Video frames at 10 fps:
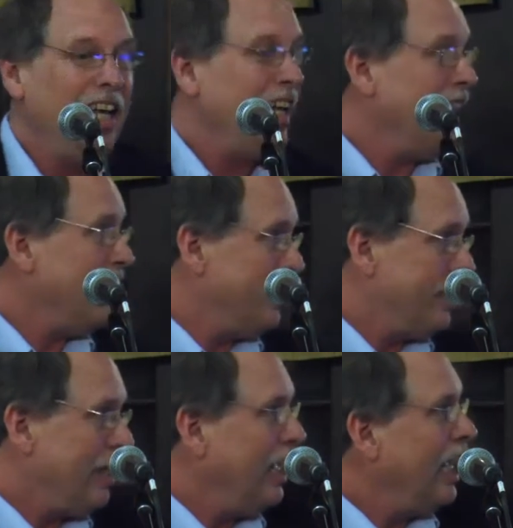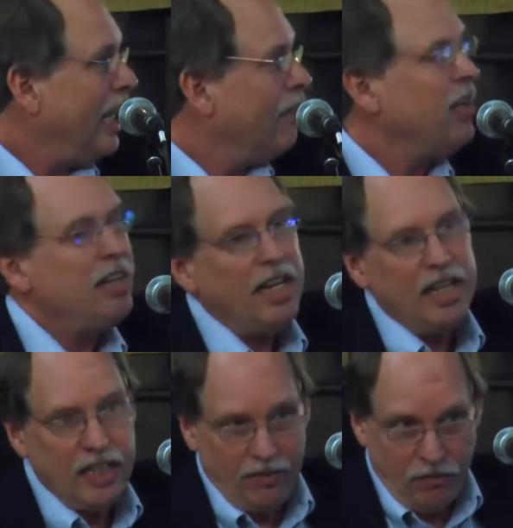And everything
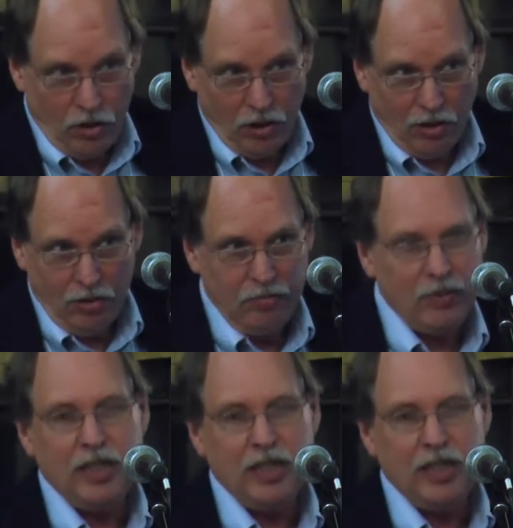in that photo